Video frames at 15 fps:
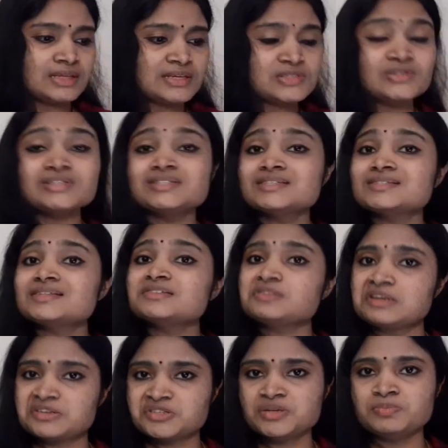So this is the
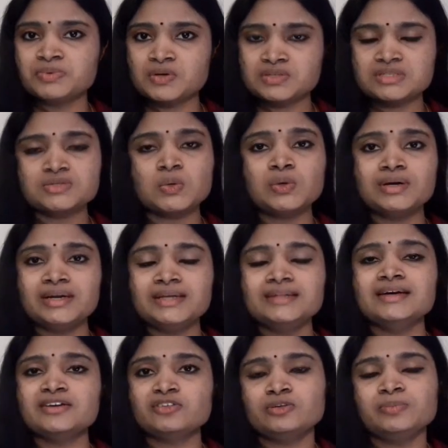selection process. Only
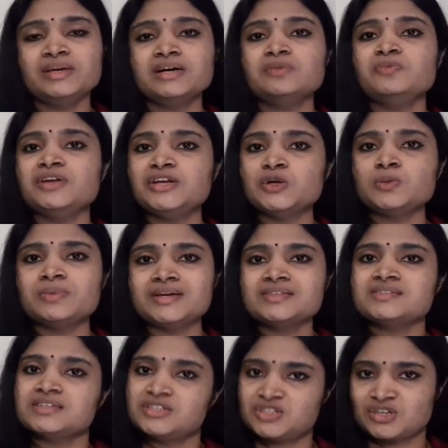there will be a video
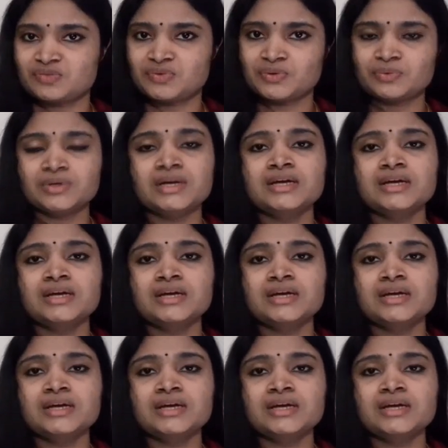based interview.